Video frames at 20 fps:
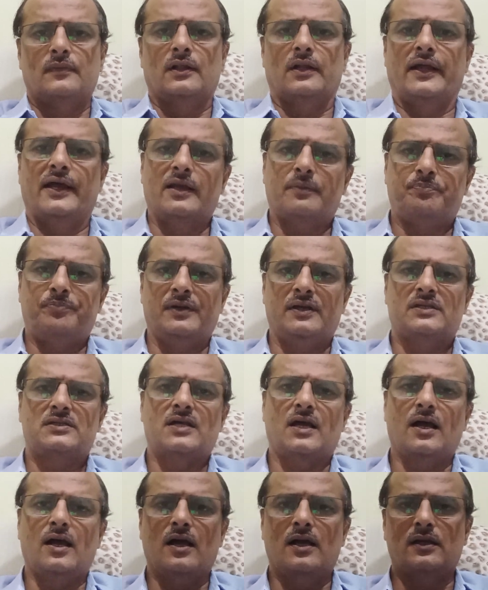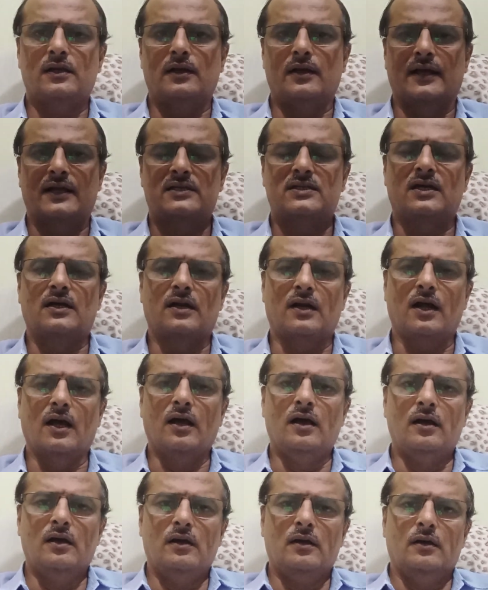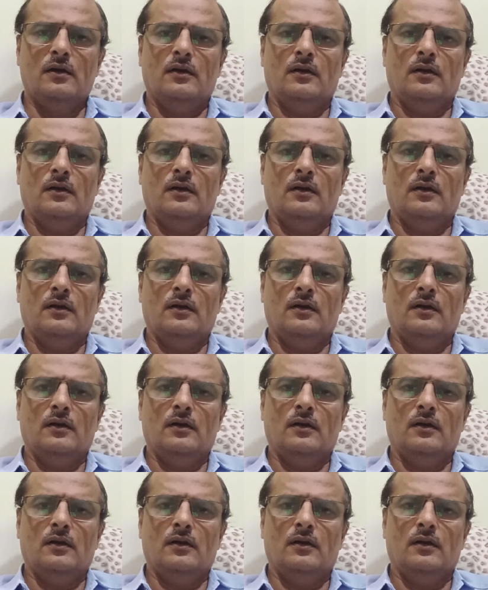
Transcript: like pizza, etc.,